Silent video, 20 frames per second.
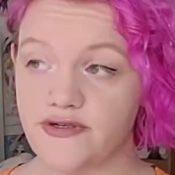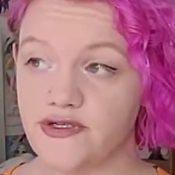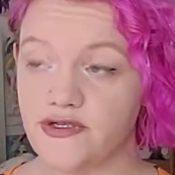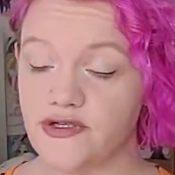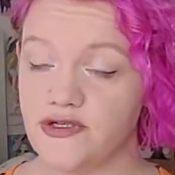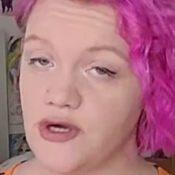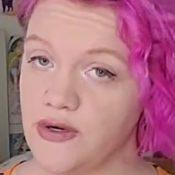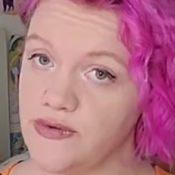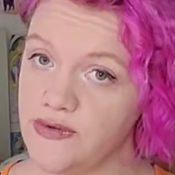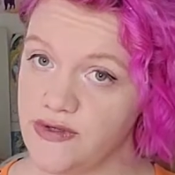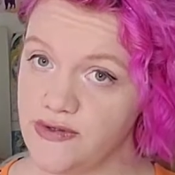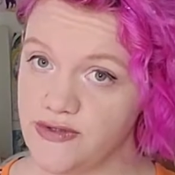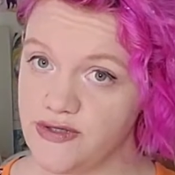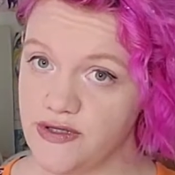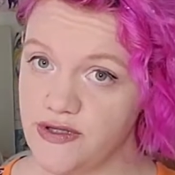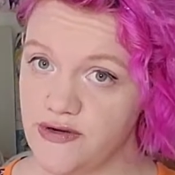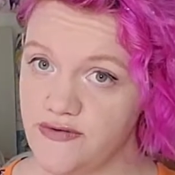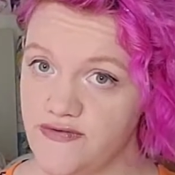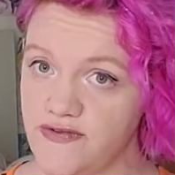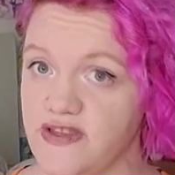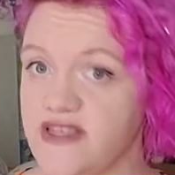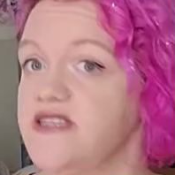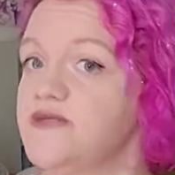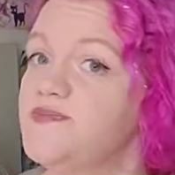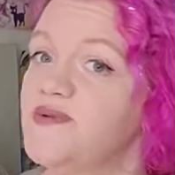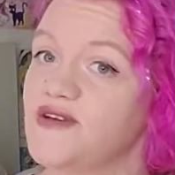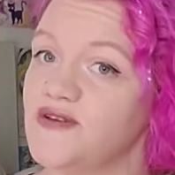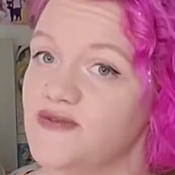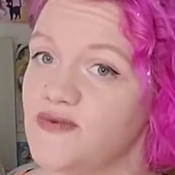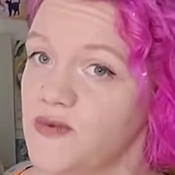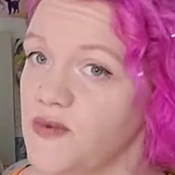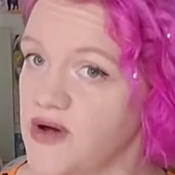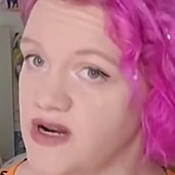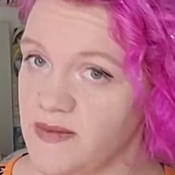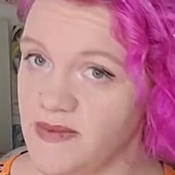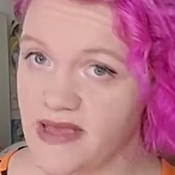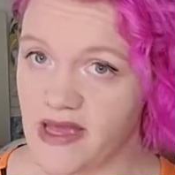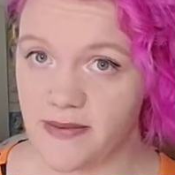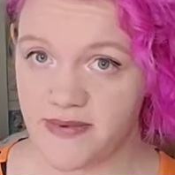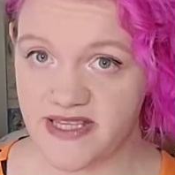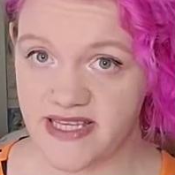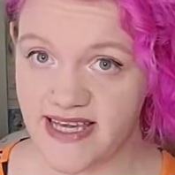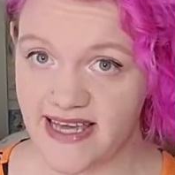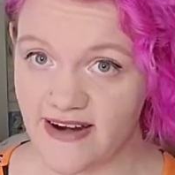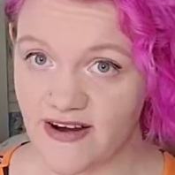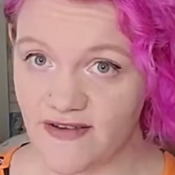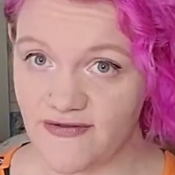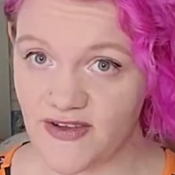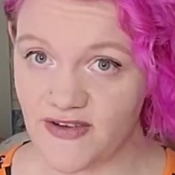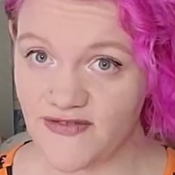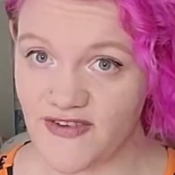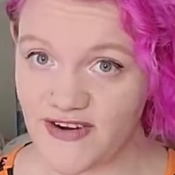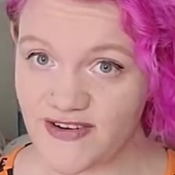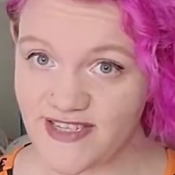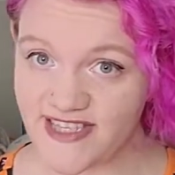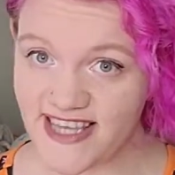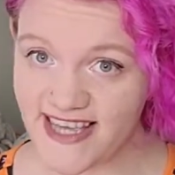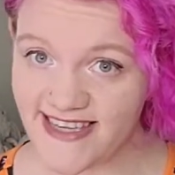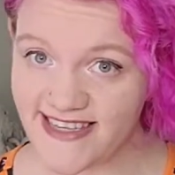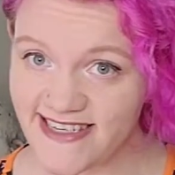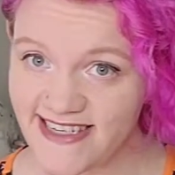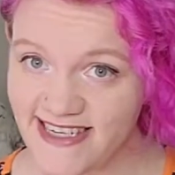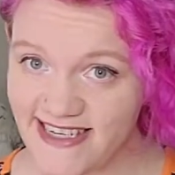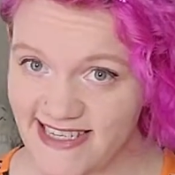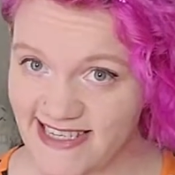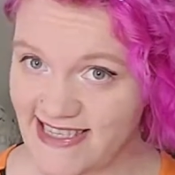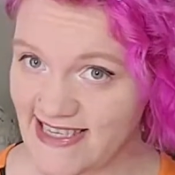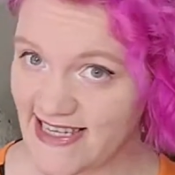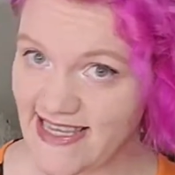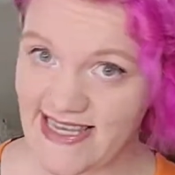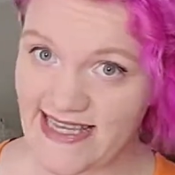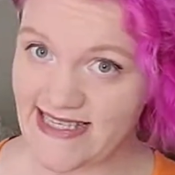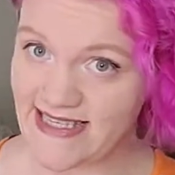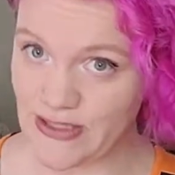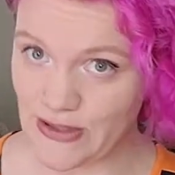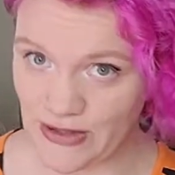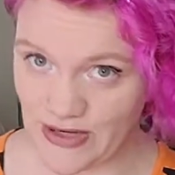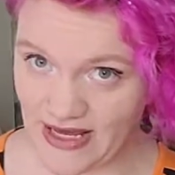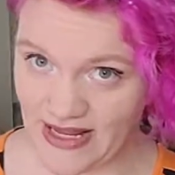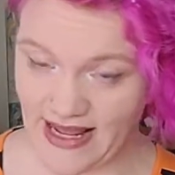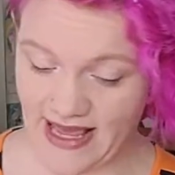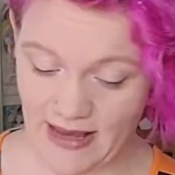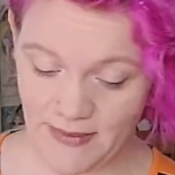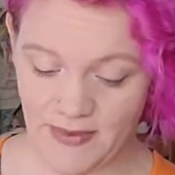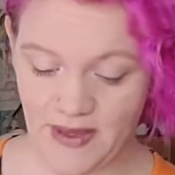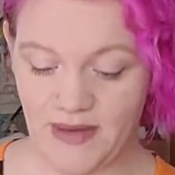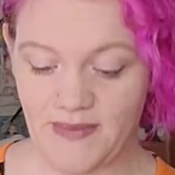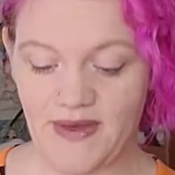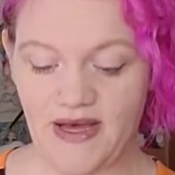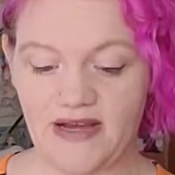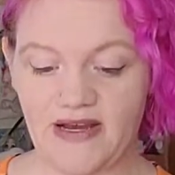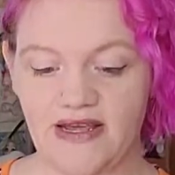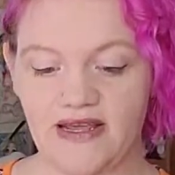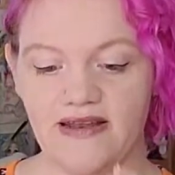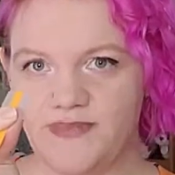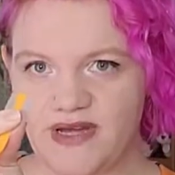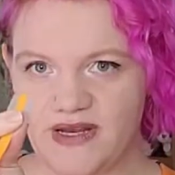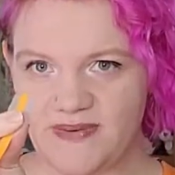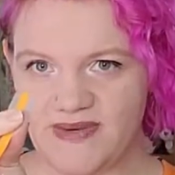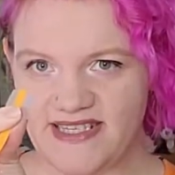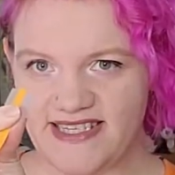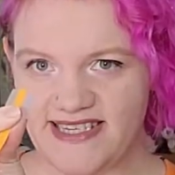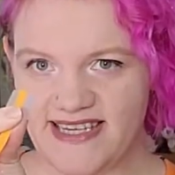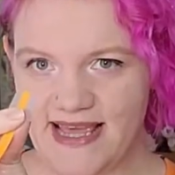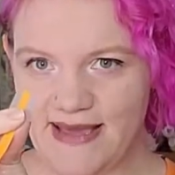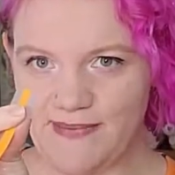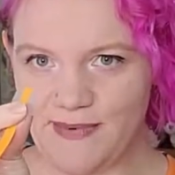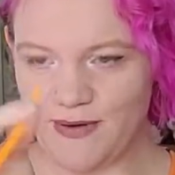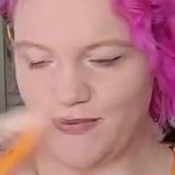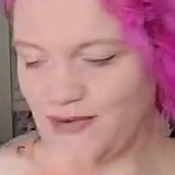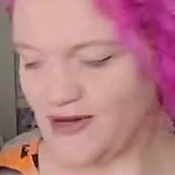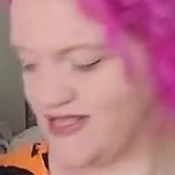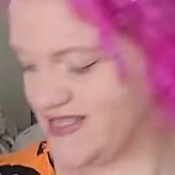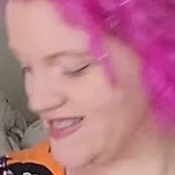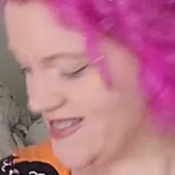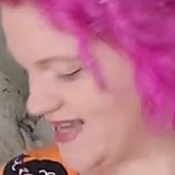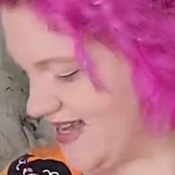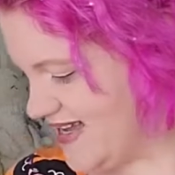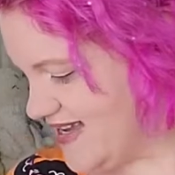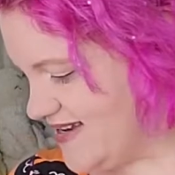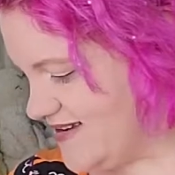Don't use glue for this because you want to be able to get it off your ferret's head just in case they're not happy about it. Put a piece of tape on one side.